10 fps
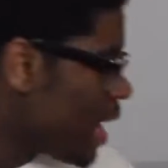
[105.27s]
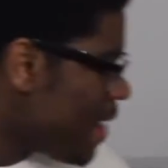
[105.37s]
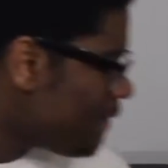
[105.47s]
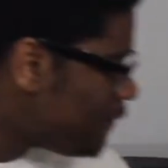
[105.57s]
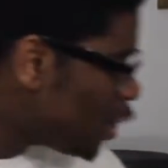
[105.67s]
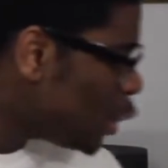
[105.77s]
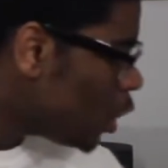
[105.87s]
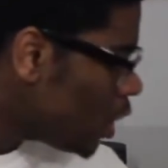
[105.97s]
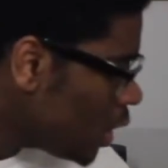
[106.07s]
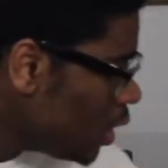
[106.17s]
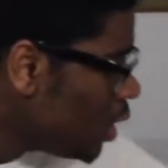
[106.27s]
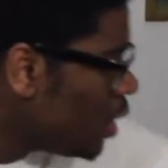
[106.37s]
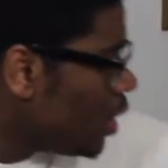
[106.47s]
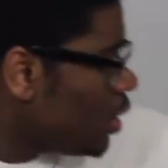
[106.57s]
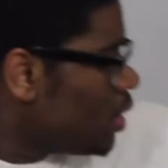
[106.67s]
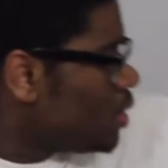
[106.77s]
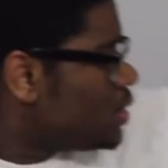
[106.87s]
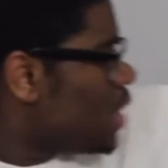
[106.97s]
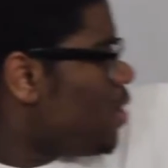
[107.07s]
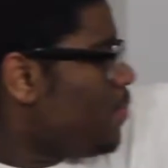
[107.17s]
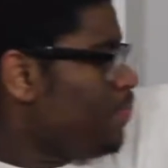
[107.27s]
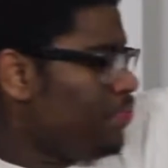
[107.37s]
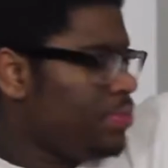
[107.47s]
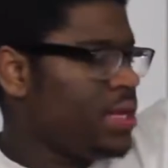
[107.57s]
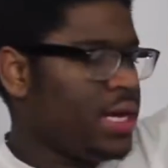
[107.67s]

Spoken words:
got full. So the